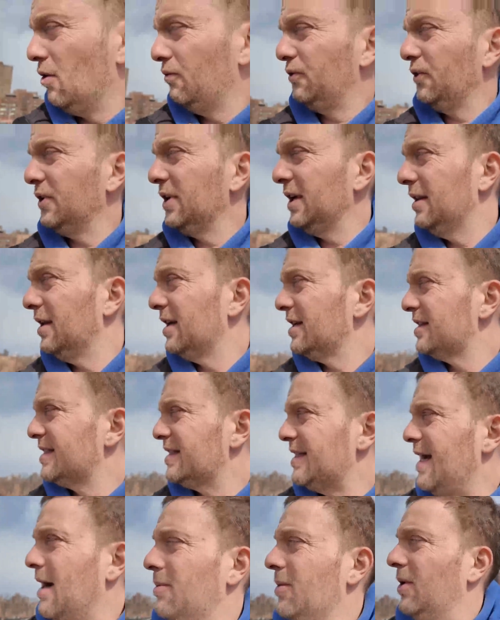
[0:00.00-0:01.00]
hopefully this
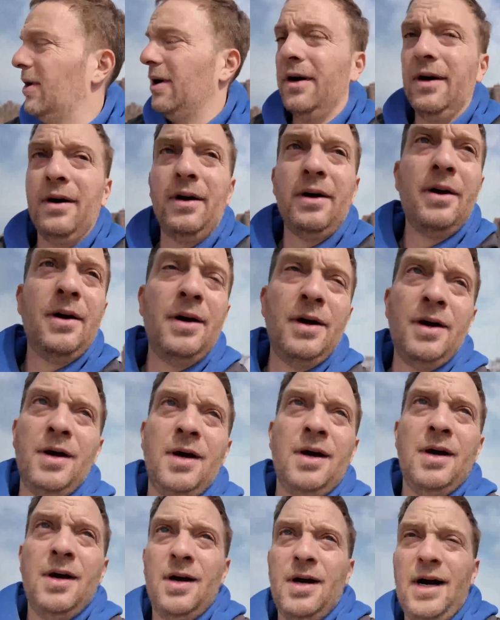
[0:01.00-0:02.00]
summer,
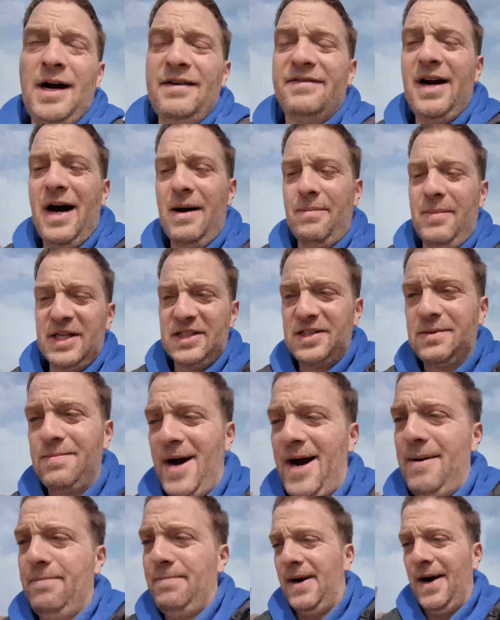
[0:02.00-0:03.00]
I've got my
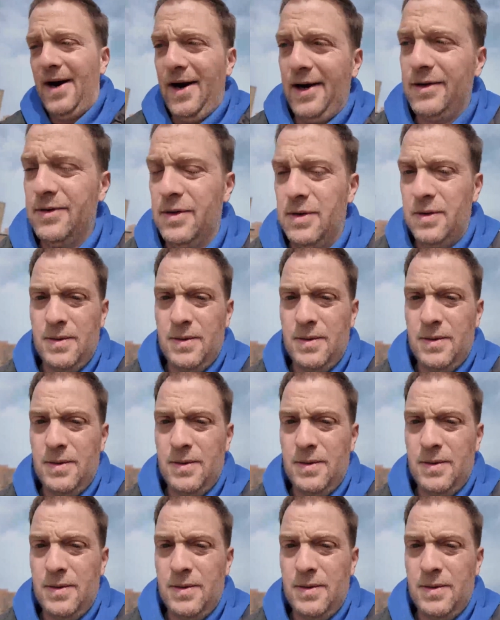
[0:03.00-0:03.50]
spot back.